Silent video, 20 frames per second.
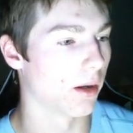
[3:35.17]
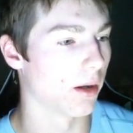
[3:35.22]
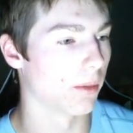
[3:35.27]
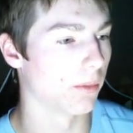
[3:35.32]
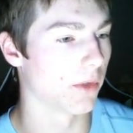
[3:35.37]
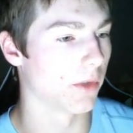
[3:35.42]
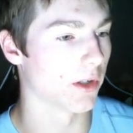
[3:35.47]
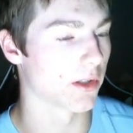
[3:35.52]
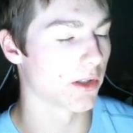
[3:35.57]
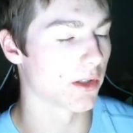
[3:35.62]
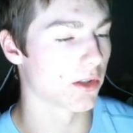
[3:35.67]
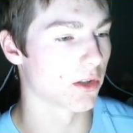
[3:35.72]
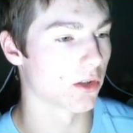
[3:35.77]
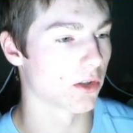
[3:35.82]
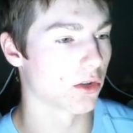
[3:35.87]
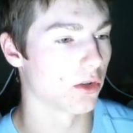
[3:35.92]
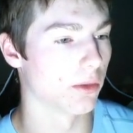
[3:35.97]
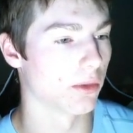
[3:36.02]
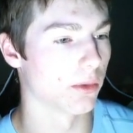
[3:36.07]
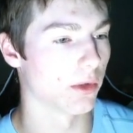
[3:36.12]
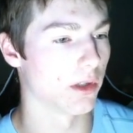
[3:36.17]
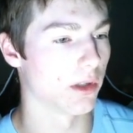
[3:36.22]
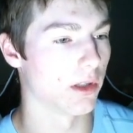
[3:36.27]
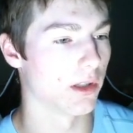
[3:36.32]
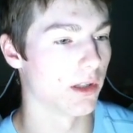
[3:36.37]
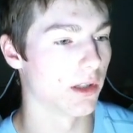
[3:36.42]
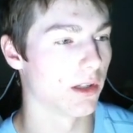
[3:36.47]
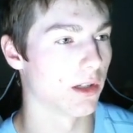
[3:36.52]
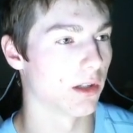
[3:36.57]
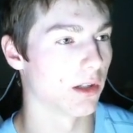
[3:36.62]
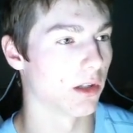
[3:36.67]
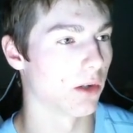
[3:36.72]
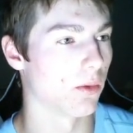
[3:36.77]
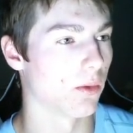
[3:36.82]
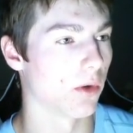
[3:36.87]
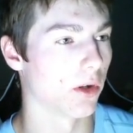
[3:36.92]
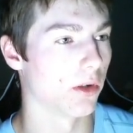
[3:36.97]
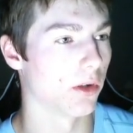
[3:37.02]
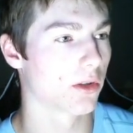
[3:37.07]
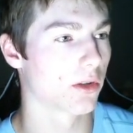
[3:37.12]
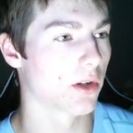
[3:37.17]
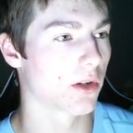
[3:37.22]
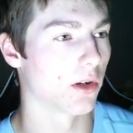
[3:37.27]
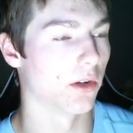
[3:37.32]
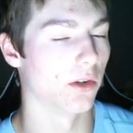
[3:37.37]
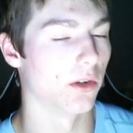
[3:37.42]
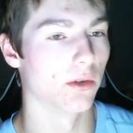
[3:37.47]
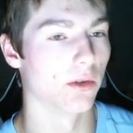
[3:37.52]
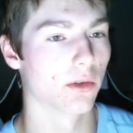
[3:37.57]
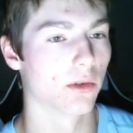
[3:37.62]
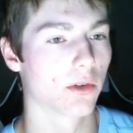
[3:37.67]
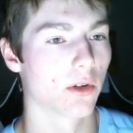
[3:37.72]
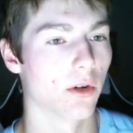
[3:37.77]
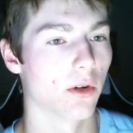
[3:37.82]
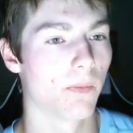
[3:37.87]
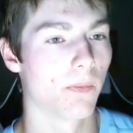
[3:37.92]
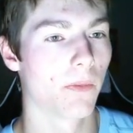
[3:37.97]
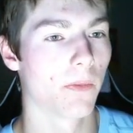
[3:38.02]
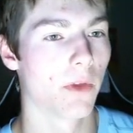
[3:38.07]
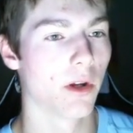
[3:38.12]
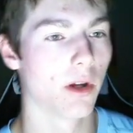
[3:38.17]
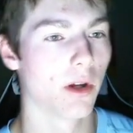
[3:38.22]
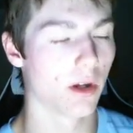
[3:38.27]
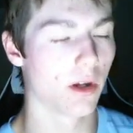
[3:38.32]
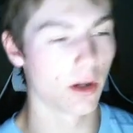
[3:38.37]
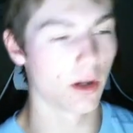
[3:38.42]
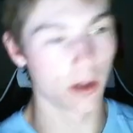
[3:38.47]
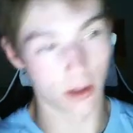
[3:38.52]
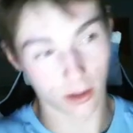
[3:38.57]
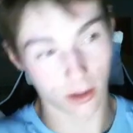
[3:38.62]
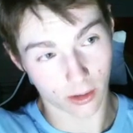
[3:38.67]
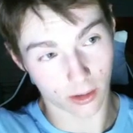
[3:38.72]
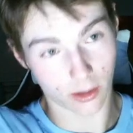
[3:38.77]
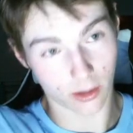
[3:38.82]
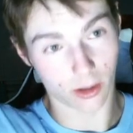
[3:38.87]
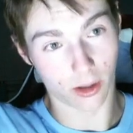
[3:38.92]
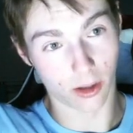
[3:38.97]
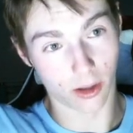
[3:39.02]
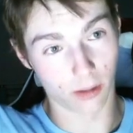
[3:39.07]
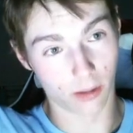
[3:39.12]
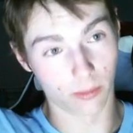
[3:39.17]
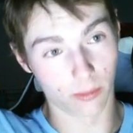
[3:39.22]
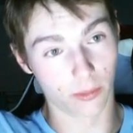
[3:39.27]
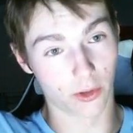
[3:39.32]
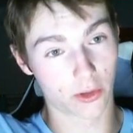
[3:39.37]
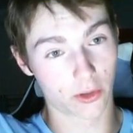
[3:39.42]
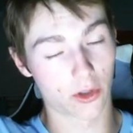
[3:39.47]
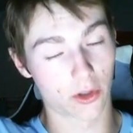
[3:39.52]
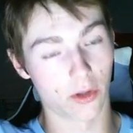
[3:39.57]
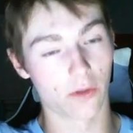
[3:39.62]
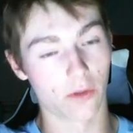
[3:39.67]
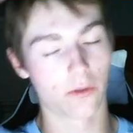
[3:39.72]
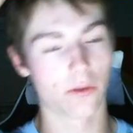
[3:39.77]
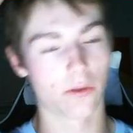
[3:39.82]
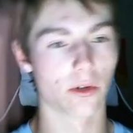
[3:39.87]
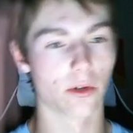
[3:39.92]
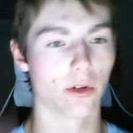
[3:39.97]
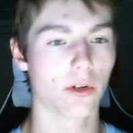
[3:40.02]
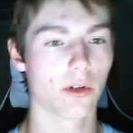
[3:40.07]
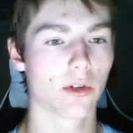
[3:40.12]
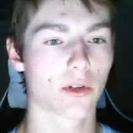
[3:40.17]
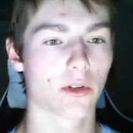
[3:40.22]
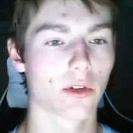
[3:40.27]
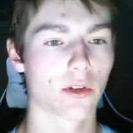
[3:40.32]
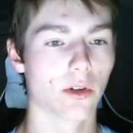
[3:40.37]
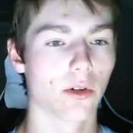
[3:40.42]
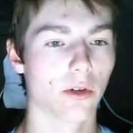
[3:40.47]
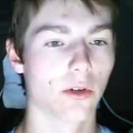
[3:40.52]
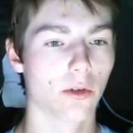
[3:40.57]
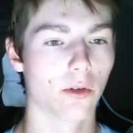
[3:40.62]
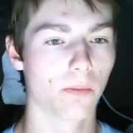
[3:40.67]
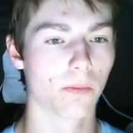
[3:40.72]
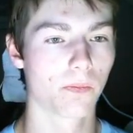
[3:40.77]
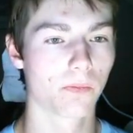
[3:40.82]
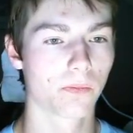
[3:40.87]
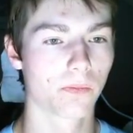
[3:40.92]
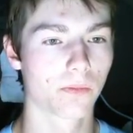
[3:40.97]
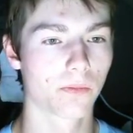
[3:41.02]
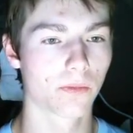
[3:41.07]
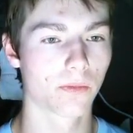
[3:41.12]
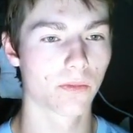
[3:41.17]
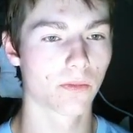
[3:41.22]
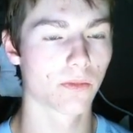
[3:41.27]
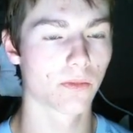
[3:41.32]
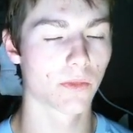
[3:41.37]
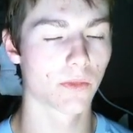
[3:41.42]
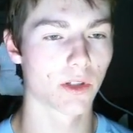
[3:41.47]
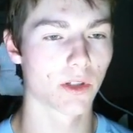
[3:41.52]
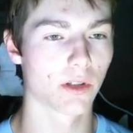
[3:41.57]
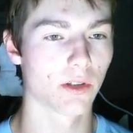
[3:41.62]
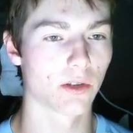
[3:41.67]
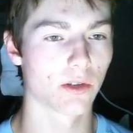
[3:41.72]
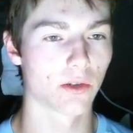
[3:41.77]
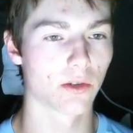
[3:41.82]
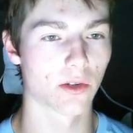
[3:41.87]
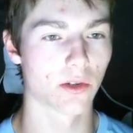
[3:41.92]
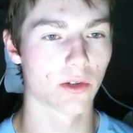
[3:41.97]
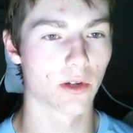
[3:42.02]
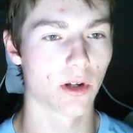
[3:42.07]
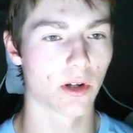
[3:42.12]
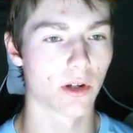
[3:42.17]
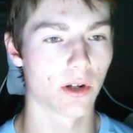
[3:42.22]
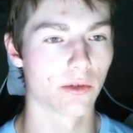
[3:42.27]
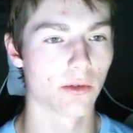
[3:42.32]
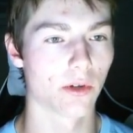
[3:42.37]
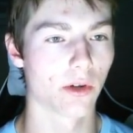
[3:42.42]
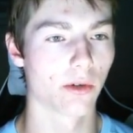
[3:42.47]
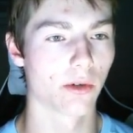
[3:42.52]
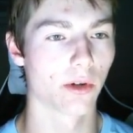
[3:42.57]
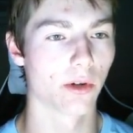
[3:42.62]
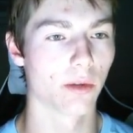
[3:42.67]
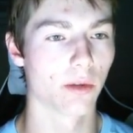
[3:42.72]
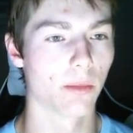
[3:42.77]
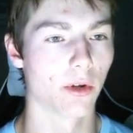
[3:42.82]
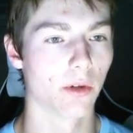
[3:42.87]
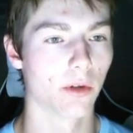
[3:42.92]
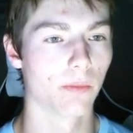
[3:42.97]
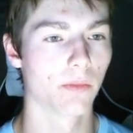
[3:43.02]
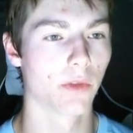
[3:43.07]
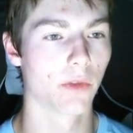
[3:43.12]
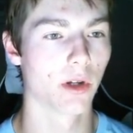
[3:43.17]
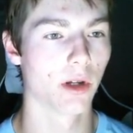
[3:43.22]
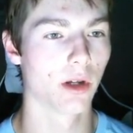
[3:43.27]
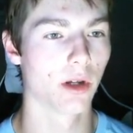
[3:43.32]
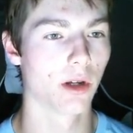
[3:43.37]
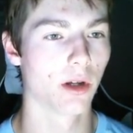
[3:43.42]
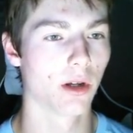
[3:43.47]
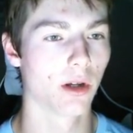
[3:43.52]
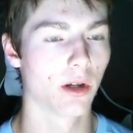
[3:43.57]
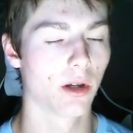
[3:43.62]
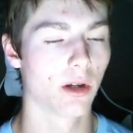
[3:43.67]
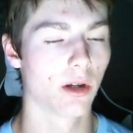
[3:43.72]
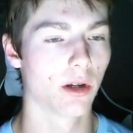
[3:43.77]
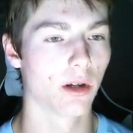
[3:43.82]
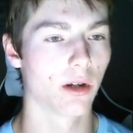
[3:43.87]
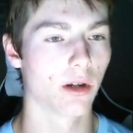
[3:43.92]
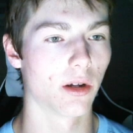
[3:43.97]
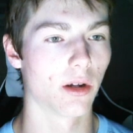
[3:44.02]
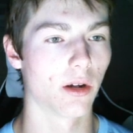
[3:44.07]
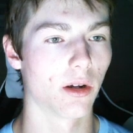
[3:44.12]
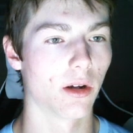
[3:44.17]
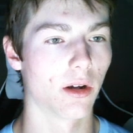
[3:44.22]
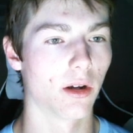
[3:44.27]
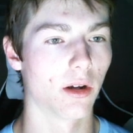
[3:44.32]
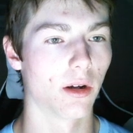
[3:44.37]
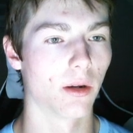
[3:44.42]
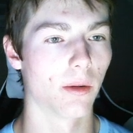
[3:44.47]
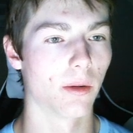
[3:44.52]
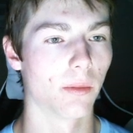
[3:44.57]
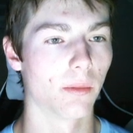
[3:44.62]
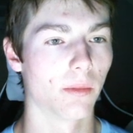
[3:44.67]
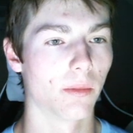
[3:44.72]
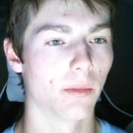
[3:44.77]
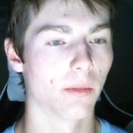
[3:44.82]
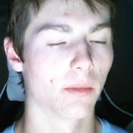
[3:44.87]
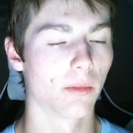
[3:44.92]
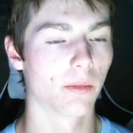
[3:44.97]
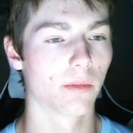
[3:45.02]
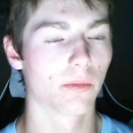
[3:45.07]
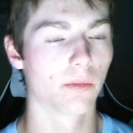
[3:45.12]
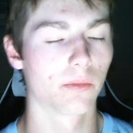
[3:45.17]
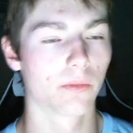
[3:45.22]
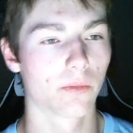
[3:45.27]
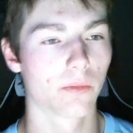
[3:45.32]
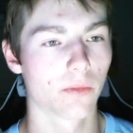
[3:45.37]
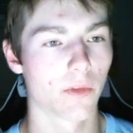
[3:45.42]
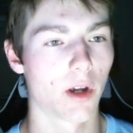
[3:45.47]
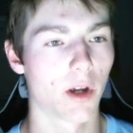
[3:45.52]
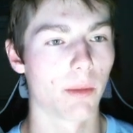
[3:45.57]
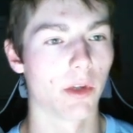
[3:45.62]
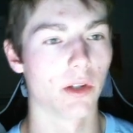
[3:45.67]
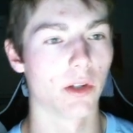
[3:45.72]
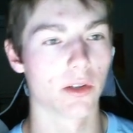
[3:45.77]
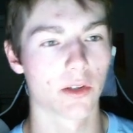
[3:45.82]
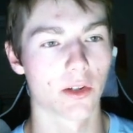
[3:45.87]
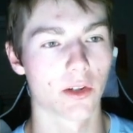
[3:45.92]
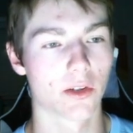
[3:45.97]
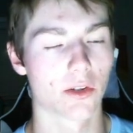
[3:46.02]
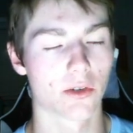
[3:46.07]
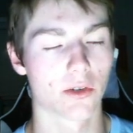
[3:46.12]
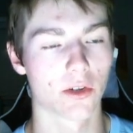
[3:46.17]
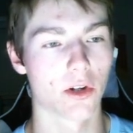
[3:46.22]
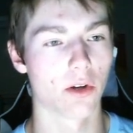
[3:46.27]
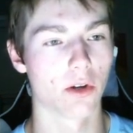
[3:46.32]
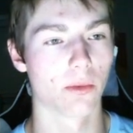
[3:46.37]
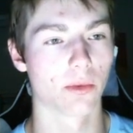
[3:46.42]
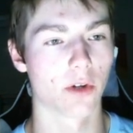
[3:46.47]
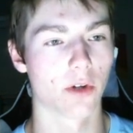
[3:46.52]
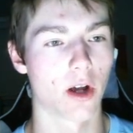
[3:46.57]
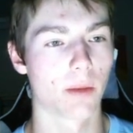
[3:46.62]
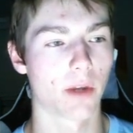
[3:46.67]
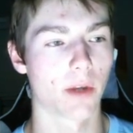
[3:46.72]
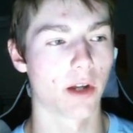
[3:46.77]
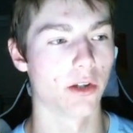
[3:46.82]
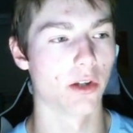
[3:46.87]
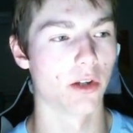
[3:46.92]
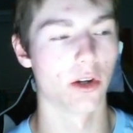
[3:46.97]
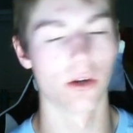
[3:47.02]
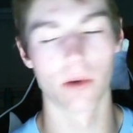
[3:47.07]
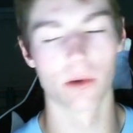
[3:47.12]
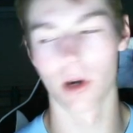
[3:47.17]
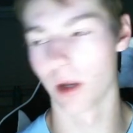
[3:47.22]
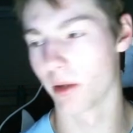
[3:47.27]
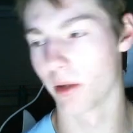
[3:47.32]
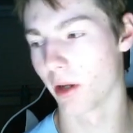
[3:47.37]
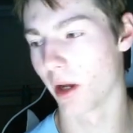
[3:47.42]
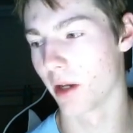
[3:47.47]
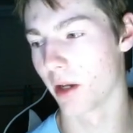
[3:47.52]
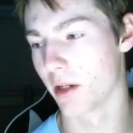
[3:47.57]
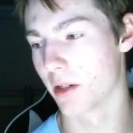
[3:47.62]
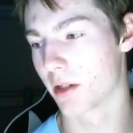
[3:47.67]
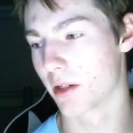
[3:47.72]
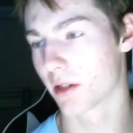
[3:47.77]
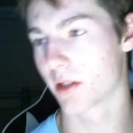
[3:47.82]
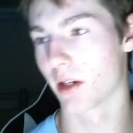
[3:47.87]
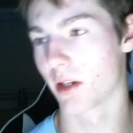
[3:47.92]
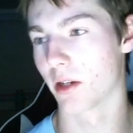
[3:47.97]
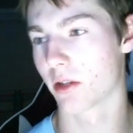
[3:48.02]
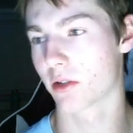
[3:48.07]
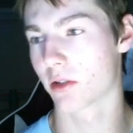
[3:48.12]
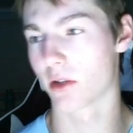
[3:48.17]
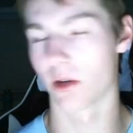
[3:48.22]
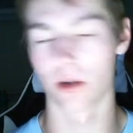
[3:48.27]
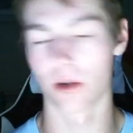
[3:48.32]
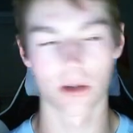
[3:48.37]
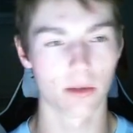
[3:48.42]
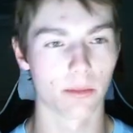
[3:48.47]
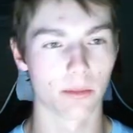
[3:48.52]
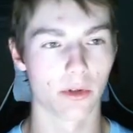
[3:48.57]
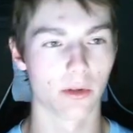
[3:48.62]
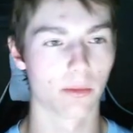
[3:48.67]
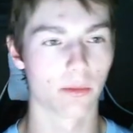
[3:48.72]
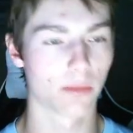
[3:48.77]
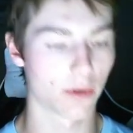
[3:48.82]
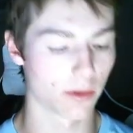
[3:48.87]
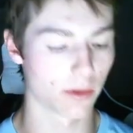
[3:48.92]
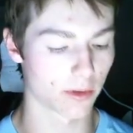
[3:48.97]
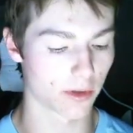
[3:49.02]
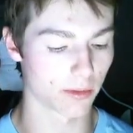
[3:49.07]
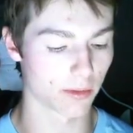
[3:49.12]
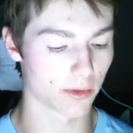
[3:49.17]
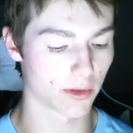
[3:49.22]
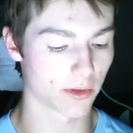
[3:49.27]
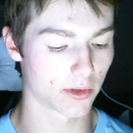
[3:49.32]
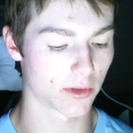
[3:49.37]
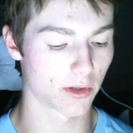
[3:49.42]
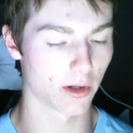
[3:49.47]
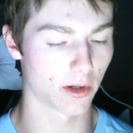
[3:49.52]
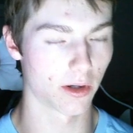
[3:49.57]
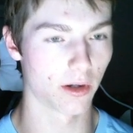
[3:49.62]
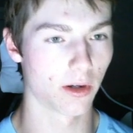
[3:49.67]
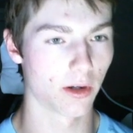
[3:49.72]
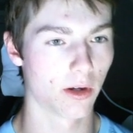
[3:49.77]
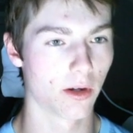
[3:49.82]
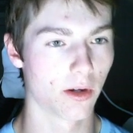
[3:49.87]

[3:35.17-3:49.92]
this is just super in detail, like what it's gonna do. So let's go for it. So these are just auto-generated, but um, I mean, since there's no prompt, I know what I need to say to start it. But first, I'm just gonna say